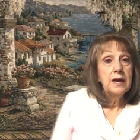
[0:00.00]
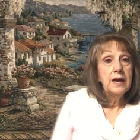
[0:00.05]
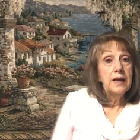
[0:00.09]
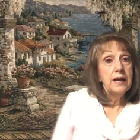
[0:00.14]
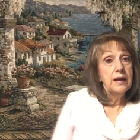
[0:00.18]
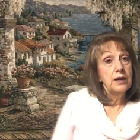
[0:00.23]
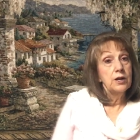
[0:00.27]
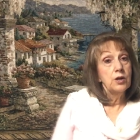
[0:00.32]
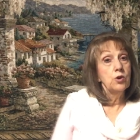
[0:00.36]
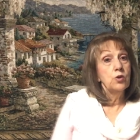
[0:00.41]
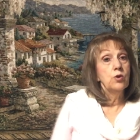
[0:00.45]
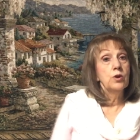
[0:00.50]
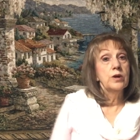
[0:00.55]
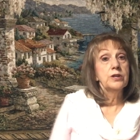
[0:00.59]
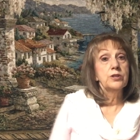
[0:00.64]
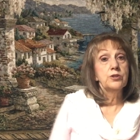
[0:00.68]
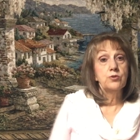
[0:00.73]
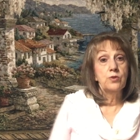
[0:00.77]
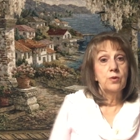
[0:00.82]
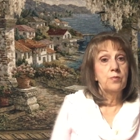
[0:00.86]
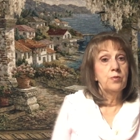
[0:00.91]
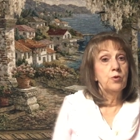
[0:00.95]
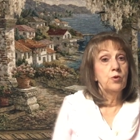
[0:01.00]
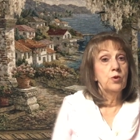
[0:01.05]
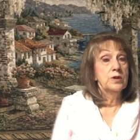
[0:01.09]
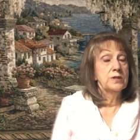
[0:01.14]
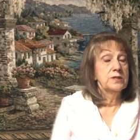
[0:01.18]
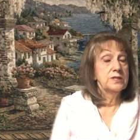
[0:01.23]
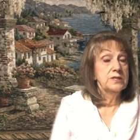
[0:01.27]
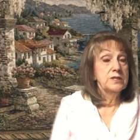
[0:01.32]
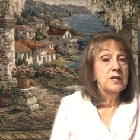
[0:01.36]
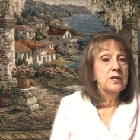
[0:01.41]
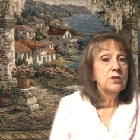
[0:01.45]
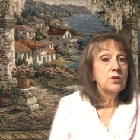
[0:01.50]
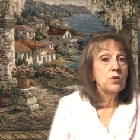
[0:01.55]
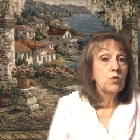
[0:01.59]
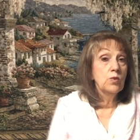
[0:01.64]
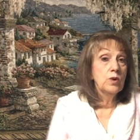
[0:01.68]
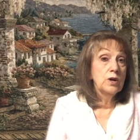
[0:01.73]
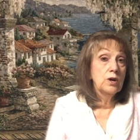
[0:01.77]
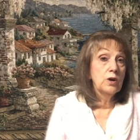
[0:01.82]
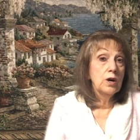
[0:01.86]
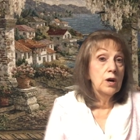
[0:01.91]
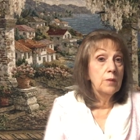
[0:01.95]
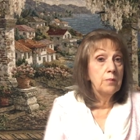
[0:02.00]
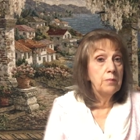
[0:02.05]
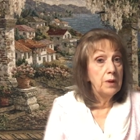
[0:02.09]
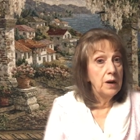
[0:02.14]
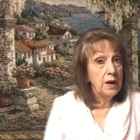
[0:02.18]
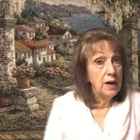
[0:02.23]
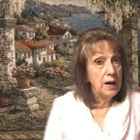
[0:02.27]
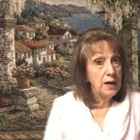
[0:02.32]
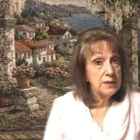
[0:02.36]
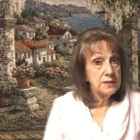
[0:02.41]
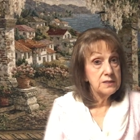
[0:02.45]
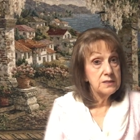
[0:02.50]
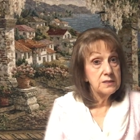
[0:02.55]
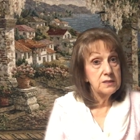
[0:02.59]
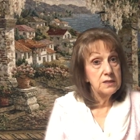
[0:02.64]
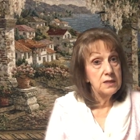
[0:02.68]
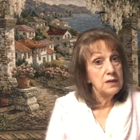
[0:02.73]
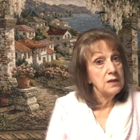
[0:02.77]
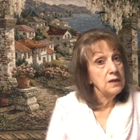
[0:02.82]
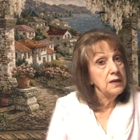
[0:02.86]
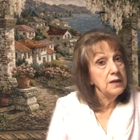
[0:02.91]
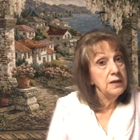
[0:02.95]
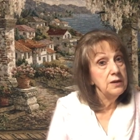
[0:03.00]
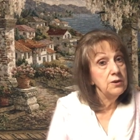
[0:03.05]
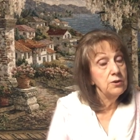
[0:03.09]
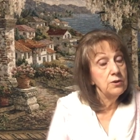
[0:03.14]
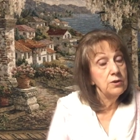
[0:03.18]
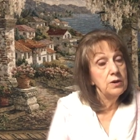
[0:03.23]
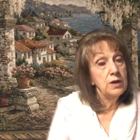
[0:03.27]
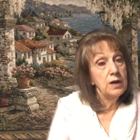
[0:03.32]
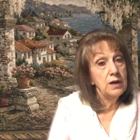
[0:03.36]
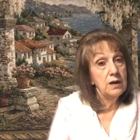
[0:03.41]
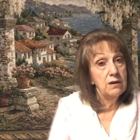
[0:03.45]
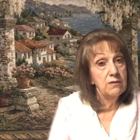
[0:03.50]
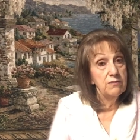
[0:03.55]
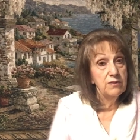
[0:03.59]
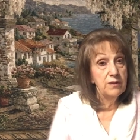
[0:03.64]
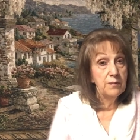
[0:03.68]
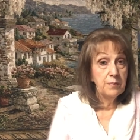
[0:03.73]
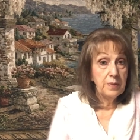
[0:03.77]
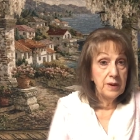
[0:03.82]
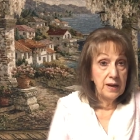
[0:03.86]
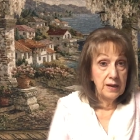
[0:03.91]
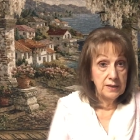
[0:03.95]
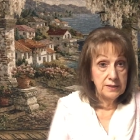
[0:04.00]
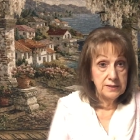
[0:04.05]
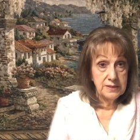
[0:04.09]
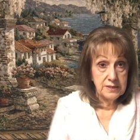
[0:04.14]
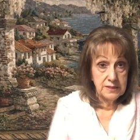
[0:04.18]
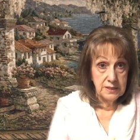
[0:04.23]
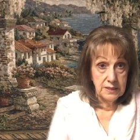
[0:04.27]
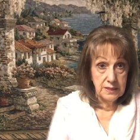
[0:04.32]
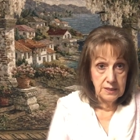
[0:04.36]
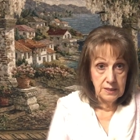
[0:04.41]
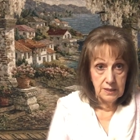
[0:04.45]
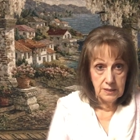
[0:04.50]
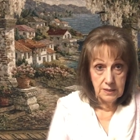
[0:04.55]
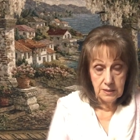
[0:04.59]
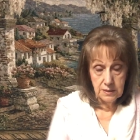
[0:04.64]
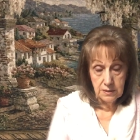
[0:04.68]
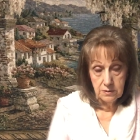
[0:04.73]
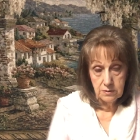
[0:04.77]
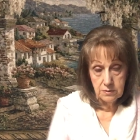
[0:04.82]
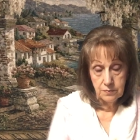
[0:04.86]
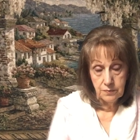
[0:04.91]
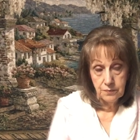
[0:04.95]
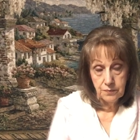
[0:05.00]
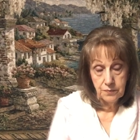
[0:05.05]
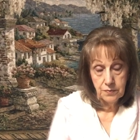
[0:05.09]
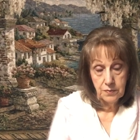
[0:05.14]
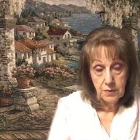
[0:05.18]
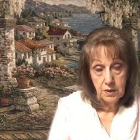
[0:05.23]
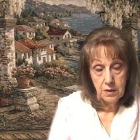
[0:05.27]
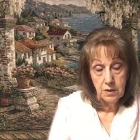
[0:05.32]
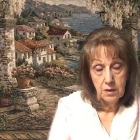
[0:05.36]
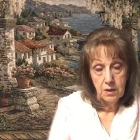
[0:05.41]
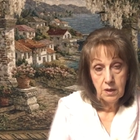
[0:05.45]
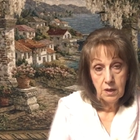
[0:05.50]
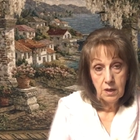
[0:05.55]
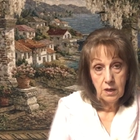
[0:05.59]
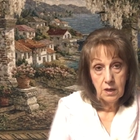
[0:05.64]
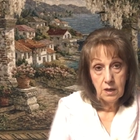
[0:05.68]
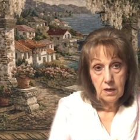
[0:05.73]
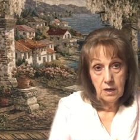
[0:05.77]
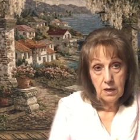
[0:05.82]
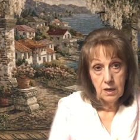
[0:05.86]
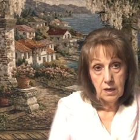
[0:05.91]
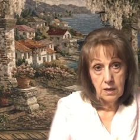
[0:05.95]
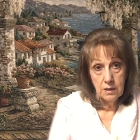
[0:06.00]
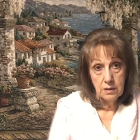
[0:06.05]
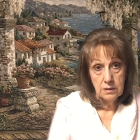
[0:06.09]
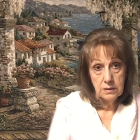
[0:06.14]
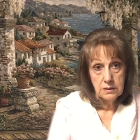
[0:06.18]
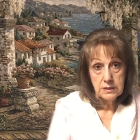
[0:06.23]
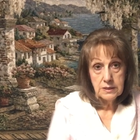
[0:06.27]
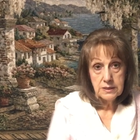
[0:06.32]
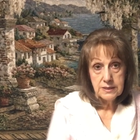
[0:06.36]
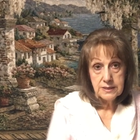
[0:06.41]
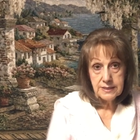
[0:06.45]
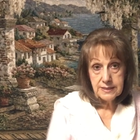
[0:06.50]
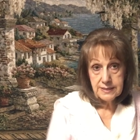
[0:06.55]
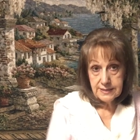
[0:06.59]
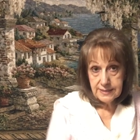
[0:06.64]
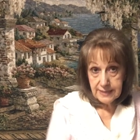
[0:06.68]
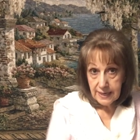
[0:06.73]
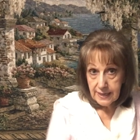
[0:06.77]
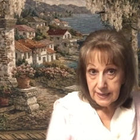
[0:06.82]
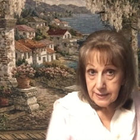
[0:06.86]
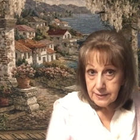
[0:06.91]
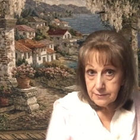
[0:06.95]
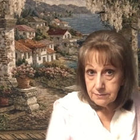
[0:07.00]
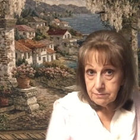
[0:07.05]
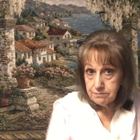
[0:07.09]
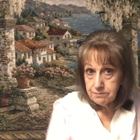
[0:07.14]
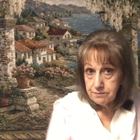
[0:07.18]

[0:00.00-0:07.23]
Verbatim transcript: and according to reports, neither will Abbas, the leader of the Palestinian uh, state.